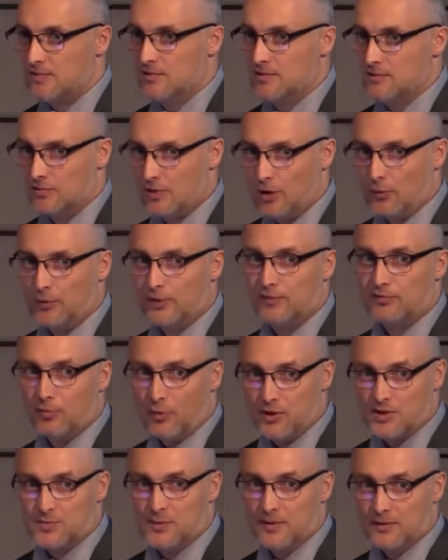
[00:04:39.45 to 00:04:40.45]
You've got
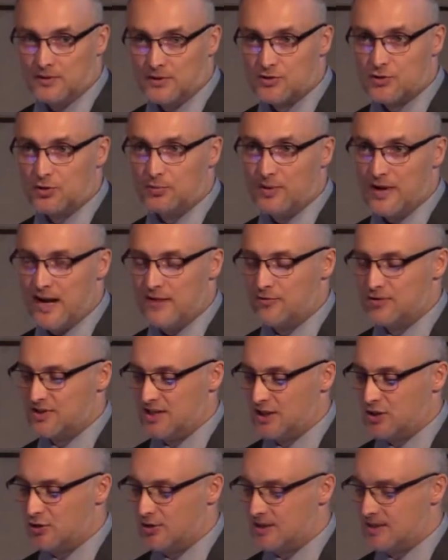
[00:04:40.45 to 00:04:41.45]
reinforcement because your behavior is
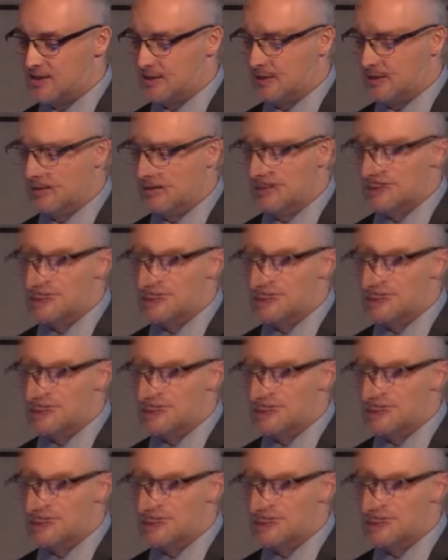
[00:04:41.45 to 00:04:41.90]
increasing.